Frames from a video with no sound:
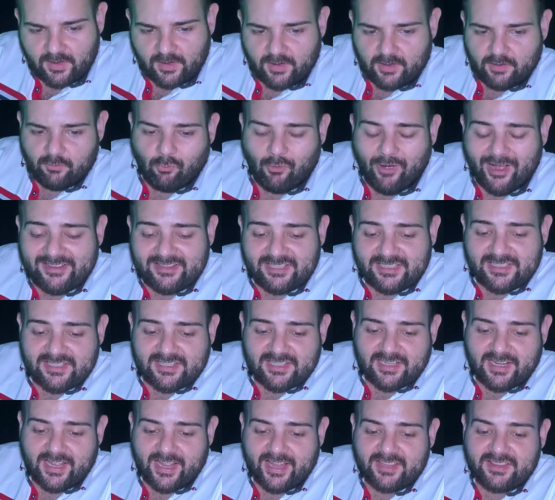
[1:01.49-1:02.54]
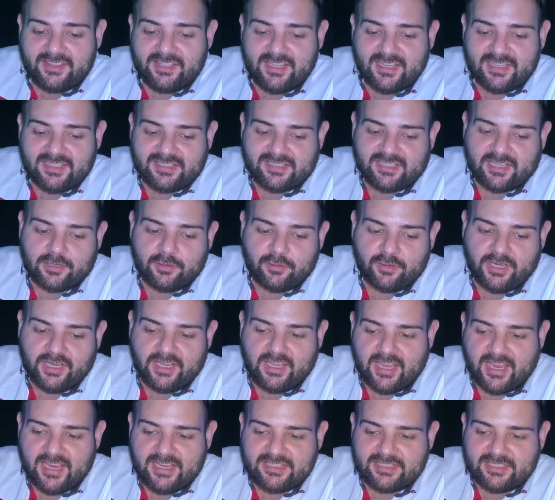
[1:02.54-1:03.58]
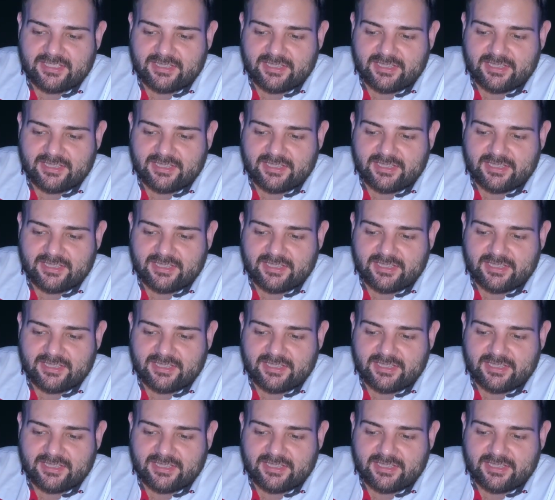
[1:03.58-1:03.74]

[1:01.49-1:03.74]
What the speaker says: What is an ideal cyanuric acid